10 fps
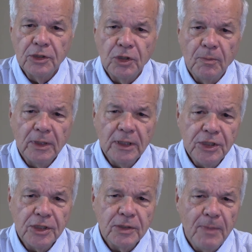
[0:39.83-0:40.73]
so
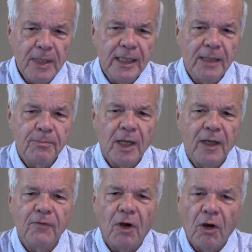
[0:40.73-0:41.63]
militias made up
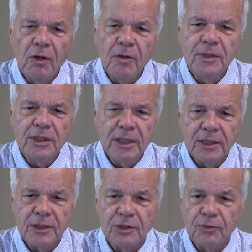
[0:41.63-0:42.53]
of armed
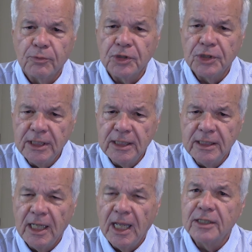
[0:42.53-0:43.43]
citizens were
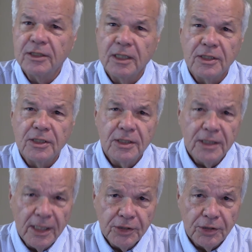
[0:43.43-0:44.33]
seen as an
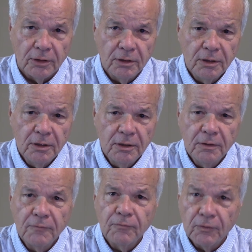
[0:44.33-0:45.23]
essential
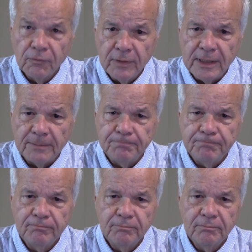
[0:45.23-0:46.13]
for freedom.
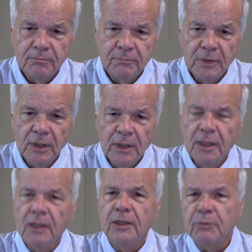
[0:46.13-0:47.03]

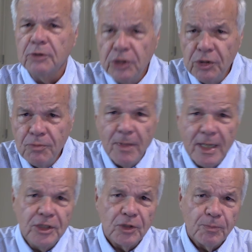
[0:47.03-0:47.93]
There were two
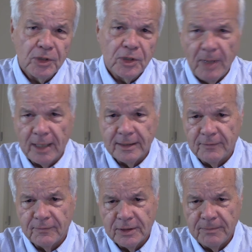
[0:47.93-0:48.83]
major
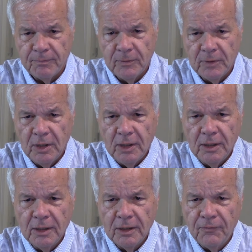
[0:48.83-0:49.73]
perspectives.
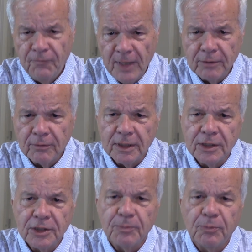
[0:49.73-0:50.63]
The
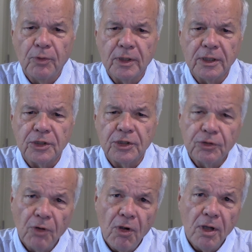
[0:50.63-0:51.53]
Federalists supported a
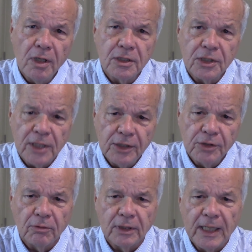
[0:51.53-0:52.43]
strong
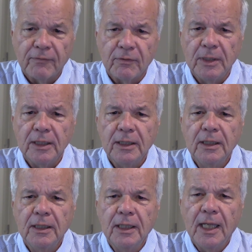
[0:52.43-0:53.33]
central government
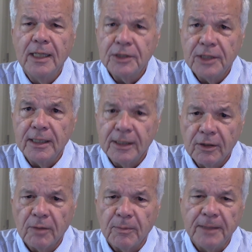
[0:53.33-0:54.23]
and a standing
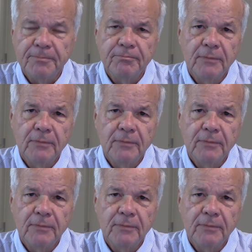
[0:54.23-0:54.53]
army.